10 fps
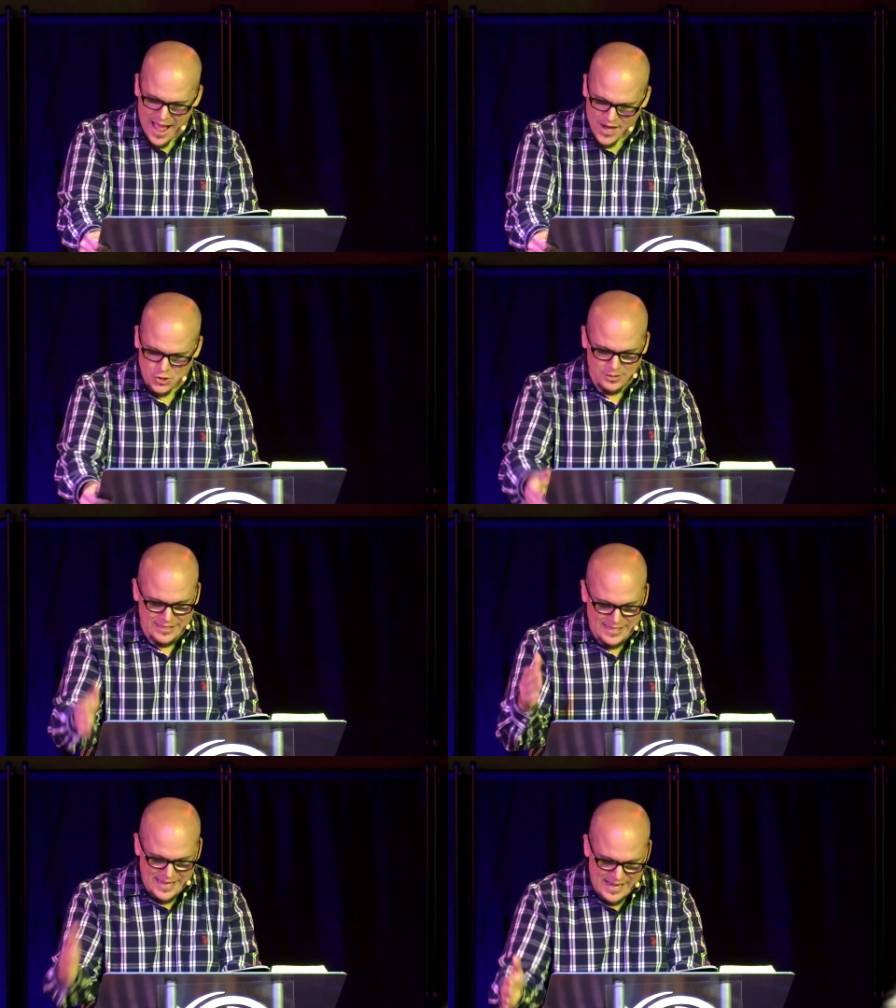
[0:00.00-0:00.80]

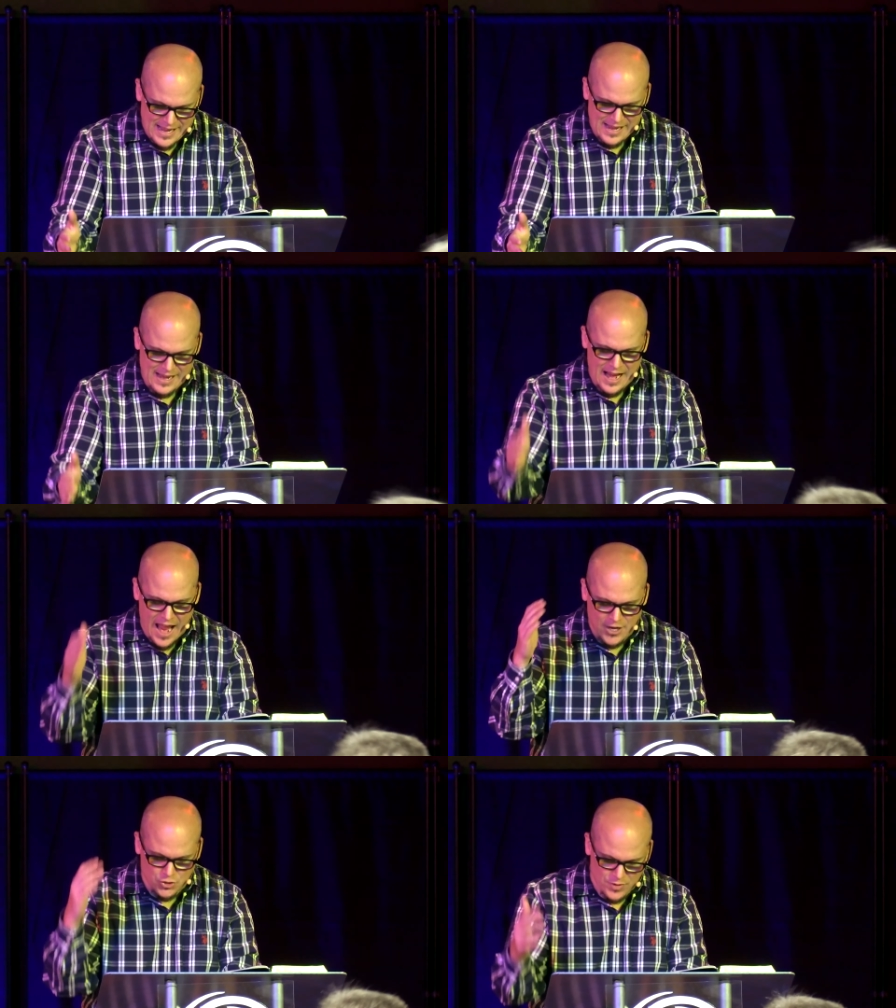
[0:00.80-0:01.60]
actually eating
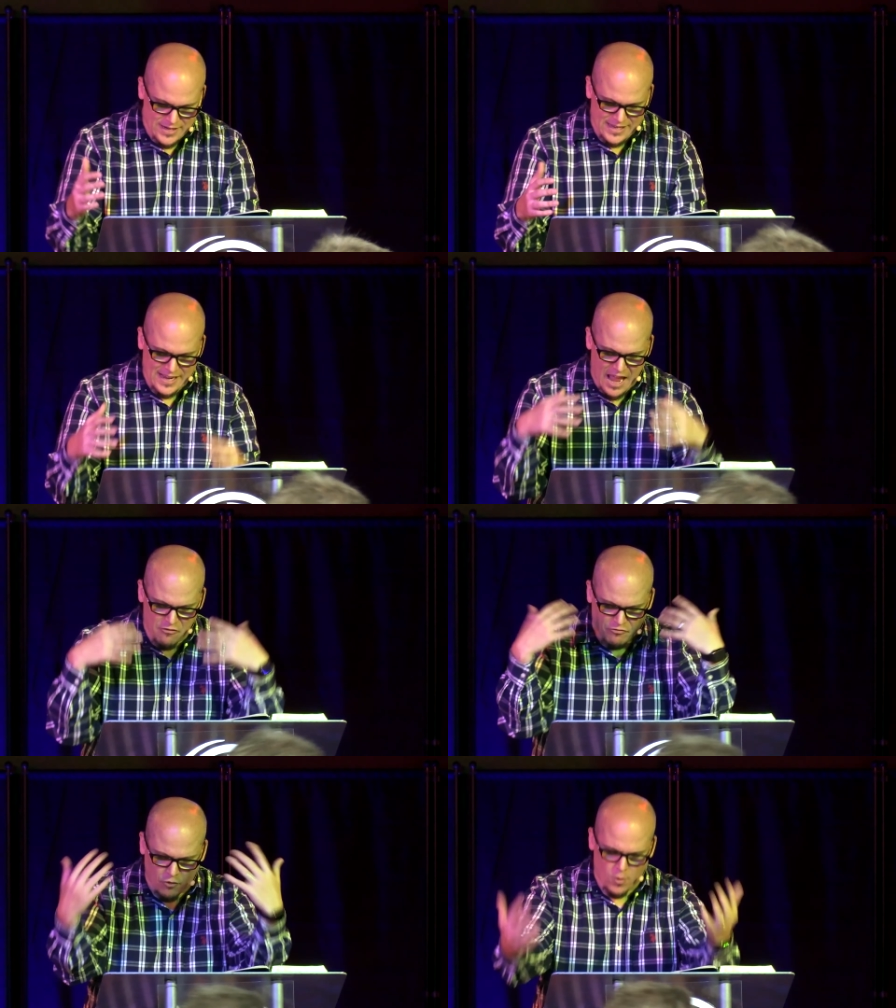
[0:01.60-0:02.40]
and drinking a
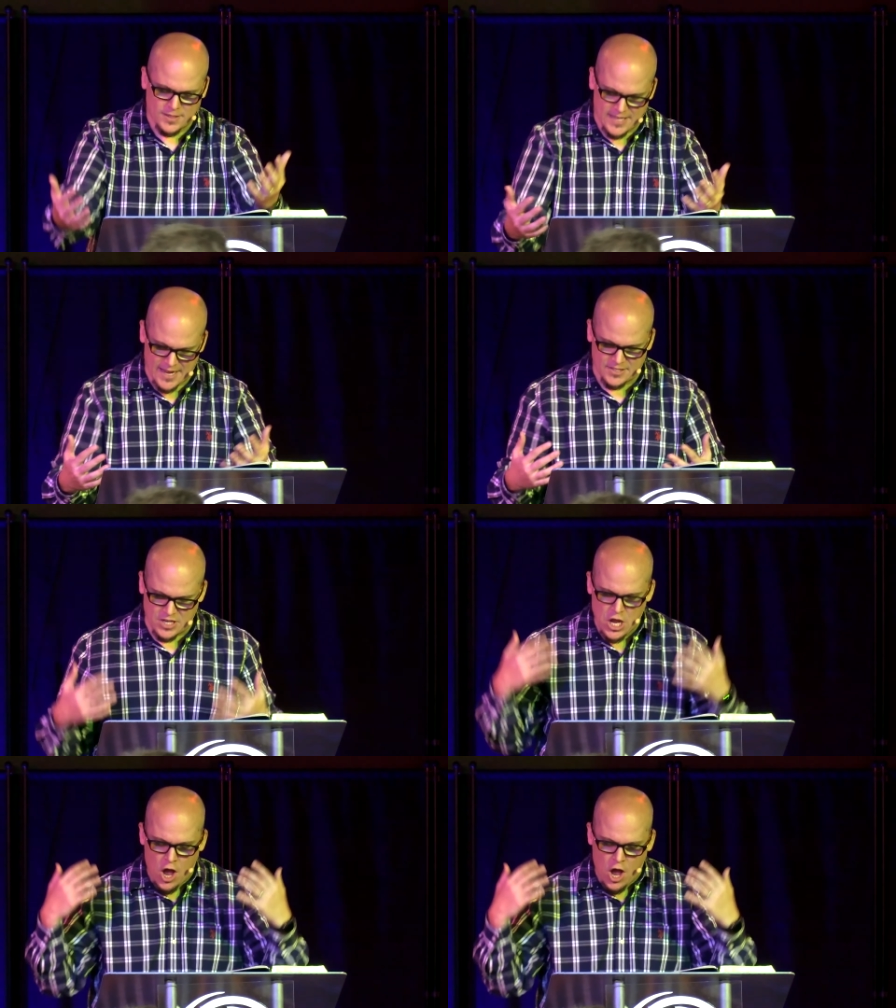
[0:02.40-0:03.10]
foretaste